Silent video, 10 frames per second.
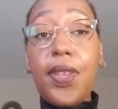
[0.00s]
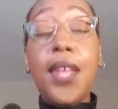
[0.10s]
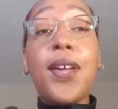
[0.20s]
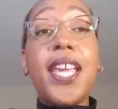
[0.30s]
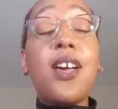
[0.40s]

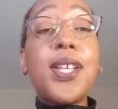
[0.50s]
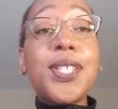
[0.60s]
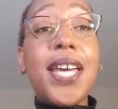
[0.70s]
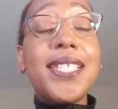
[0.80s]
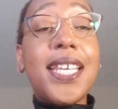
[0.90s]
Okay, you also
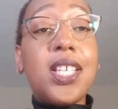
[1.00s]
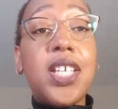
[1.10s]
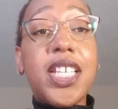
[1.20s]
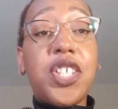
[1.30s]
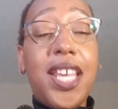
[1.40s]
got to take a
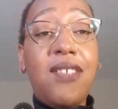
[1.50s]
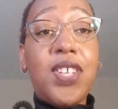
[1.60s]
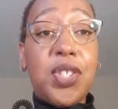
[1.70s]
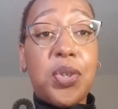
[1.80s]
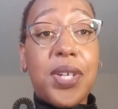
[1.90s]
look at your
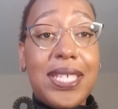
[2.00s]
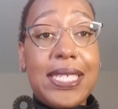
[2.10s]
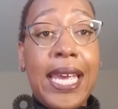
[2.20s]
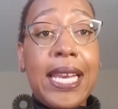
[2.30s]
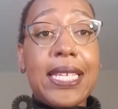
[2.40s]
inventory
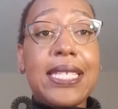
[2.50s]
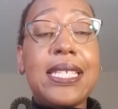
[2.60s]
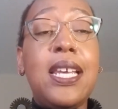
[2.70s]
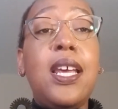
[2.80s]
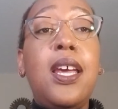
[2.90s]
status.
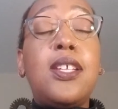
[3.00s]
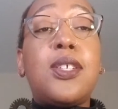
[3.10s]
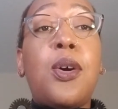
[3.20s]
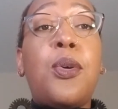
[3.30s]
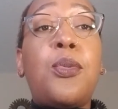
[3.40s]

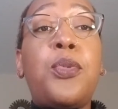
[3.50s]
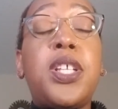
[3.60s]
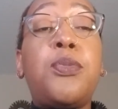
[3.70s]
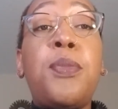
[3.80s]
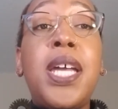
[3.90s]
So
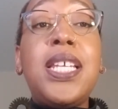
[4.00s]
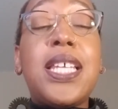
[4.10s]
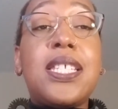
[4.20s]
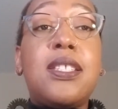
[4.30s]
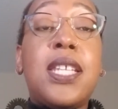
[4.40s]
with money
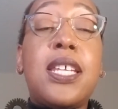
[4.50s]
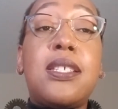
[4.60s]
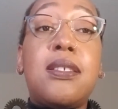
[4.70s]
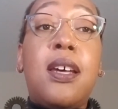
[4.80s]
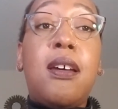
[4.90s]

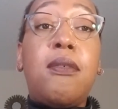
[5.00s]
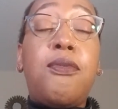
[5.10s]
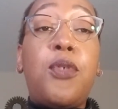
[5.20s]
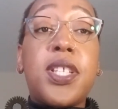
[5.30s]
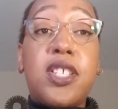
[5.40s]
that's
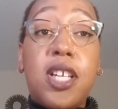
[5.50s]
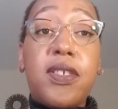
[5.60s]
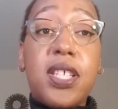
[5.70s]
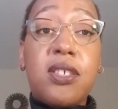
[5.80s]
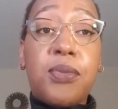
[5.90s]
for the
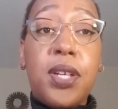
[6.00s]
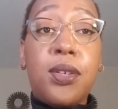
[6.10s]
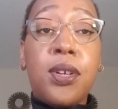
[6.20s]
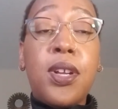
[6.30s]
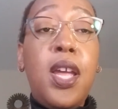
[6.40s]
services
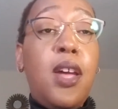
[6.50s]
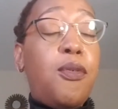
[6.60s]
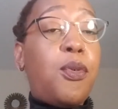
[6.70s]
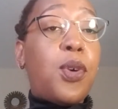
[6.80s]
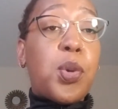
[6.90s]
rendered,
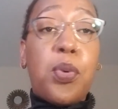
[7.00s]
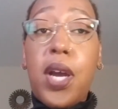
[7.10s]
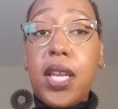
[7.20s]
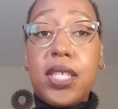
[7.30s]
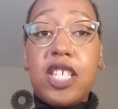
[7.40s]
for the
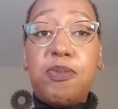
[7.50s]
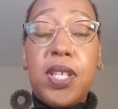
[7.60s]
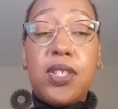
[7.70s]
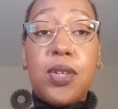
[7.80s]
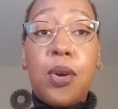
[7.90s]
products that's
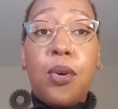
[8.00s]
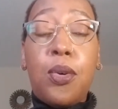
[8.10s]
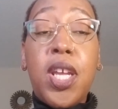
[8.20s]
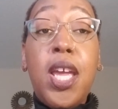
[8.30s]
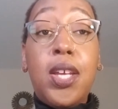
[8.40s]
been
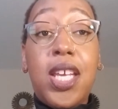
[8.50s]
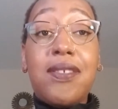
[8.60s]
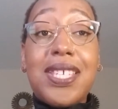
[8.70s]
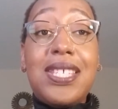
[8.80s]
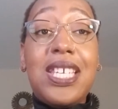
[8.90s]
sold, you have
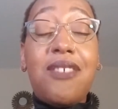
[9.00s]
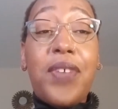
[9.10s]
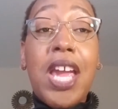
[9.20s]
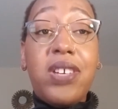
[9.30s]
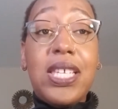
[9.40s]
to see if
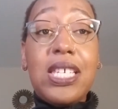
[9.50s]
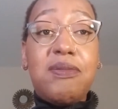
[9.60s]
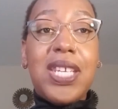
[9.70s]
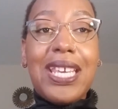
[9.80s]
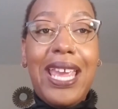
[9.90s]
everything's
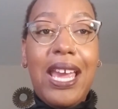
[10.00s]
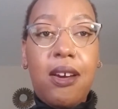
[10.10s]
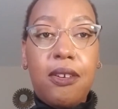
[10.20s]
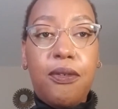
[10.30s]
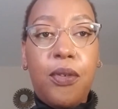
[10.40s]
been
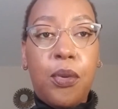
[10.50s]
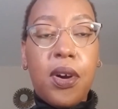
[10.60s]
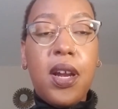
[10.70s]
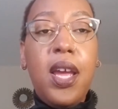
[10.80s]
accounted for.